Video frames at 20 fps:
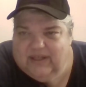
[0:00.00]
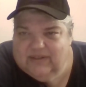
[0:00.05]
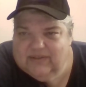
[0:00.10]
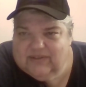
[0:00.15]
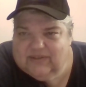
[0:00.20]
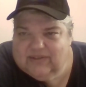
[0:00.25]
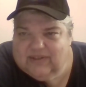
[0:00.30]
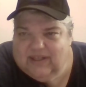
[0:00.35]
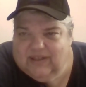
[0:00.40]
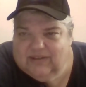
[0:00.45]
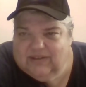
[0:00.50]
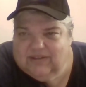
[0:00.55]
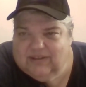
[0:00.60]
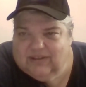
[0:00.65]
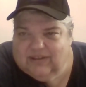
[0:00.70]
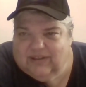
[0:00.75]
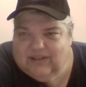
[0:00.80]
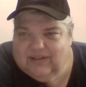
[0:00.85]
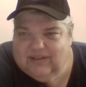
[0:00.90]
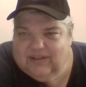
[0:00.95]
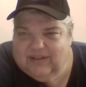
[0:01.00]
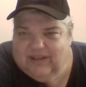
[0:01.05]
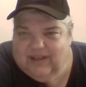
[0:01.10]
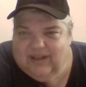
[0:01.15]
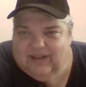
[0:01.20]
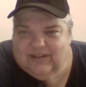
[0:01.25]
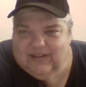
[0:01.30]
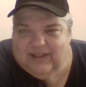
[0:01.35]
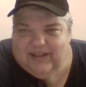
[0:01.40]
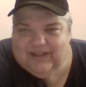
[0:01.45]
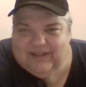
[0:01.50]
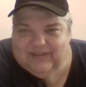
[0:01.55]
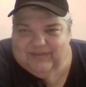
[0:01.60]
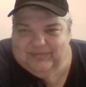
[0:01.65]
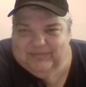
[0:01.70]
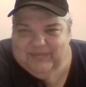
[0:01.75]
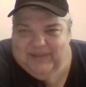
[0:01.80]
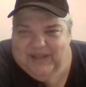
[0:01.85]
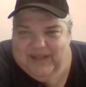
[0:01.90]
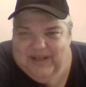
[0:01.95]
Scared the hell out of
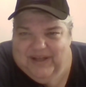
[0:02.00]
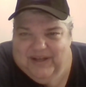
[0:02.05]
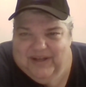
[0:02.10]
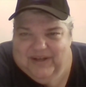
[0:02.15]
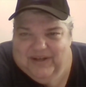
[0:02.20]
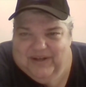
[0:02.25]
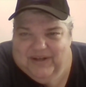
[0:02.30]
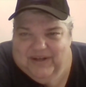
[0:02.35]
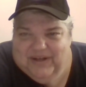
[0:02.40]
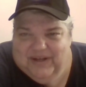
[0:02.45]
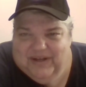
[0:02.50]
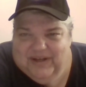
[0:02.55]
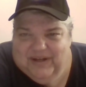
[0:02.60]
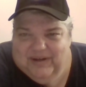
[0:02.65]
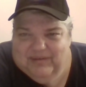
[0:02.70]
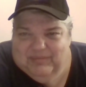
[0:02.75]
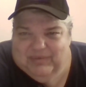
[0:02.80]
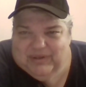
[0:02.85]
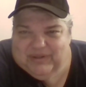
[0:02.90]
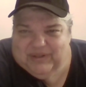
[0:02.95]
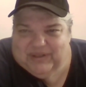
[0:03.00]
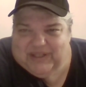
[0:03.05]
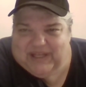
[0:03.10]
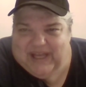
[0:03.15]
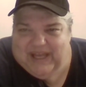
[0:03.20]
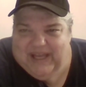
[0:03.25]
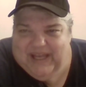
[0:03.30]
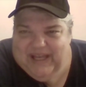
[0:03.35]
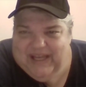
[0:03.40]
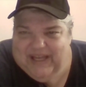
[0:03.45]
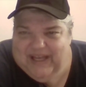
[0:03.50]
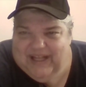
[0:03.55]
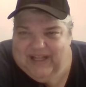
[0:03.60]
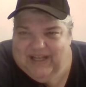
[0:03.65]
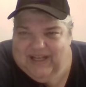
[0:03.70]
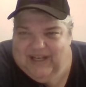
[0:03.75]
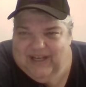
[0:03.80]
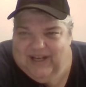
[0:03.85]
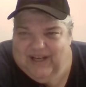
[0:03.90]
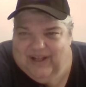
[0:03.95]
him. Booker K,
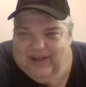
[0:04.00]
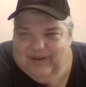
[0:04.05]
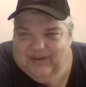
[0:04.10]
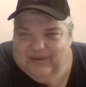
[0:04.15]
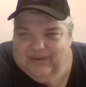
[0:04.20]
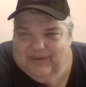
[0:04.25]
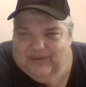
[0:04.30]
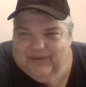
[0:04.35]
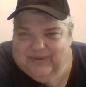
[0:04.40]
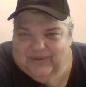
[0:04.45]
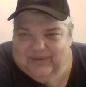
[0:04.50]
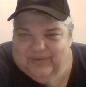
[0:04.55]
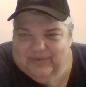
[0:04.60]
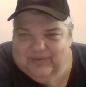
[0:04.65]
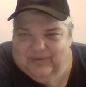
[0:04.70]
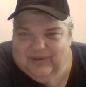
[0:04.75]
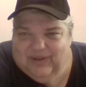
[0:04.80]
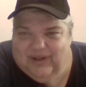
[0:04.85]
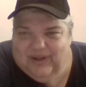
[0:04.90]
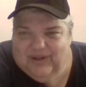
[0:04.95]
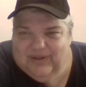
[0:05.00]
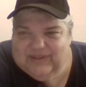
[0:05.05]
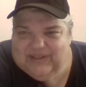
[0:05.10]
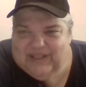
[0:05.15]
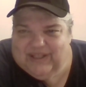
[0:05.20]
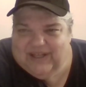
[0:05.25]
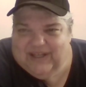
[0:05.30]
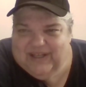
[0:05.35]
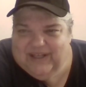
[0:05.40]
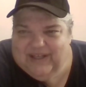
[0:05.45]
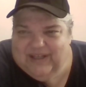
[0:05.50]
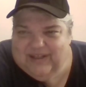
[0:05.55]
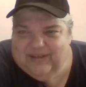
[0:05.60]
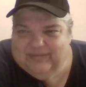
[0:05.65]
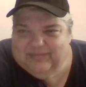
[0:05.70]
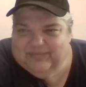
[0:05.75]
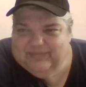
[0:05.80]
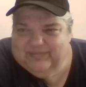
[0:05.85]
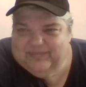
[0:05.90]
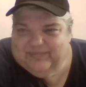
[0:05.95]
hello, long
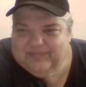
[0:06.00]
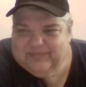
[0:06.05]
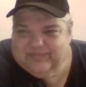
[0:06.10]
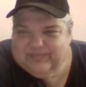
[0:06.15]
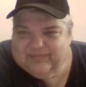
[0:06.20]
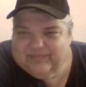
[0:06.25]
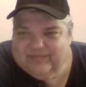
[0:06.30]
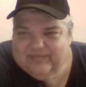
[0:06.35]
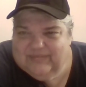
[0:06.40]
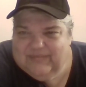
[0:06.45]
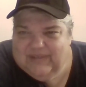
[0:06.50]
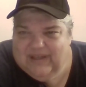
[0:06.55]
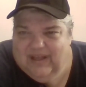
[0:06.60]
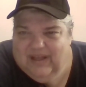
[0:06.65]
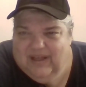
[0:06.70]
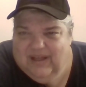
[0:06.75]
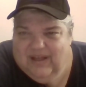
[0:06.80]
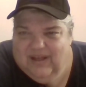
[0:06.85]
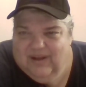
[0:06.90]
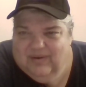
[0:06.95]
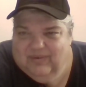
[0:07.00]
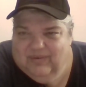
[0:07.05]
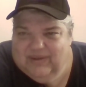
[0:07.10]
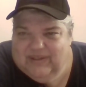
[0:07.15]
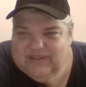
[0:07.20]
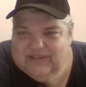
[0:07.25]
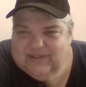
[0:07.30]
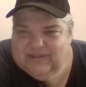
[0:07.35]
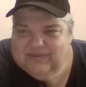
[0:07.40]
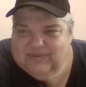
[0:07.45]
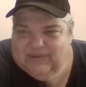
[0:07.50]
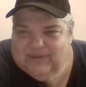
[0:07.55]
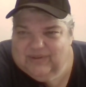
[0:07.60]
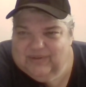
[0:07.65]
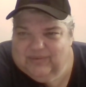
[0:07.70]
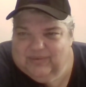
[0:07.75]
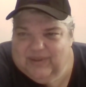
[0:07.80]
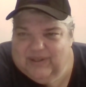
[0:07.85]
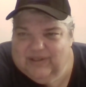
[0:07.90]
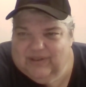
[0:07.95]
time. What is it with the
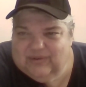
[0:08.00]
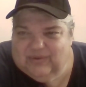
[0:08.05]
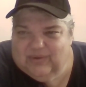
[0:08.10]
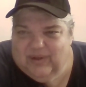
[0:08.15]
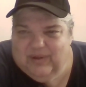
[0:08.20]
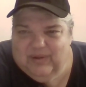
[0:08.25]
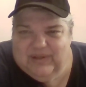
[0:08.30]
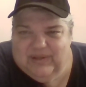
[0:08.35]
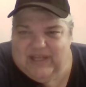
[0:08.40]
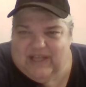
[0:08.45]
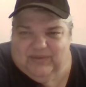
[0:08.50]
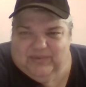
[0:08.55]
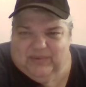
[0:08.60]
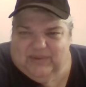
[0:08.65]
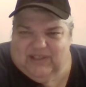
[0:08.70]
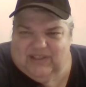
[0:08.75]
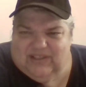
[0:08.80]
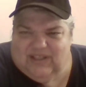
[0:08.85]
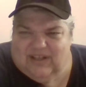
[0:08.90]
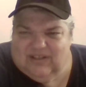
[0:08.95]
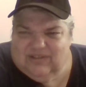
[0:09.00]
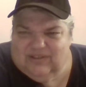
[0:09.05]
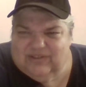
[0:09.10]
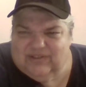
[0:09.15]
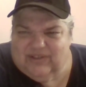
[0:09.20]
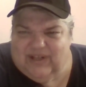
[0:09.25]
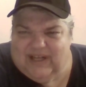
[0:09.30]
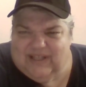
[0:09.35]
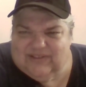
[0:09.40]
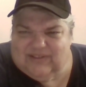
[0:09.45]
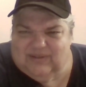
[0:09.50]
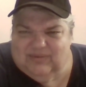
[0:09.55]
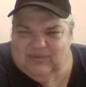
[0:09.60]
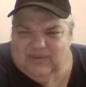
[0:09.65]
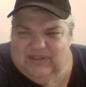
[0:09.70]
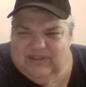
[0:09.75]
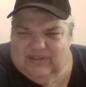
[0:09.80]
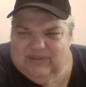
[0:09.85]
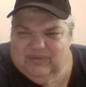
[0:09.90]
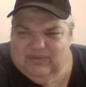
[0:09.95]
run on toilet? That's what the doctors are asking.
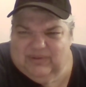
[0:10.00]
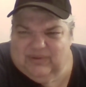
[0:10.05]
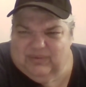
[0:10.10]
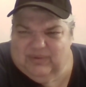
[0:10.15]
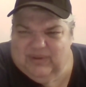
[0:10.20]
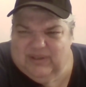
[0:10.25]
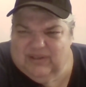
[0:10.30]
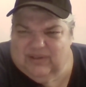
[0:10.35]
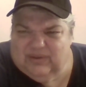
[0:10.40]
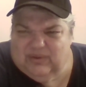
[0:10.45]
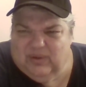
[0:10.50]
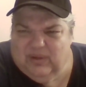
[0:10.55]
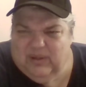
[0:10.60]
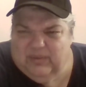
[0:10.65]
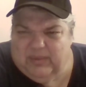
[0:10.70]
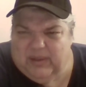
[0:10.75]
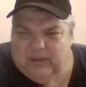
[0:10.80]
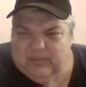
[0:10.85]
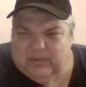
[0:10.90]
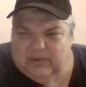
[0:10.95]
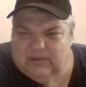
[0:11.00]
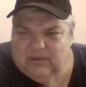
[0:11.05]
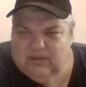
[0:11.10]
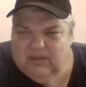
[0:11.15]
What is it with the run on toilet paper?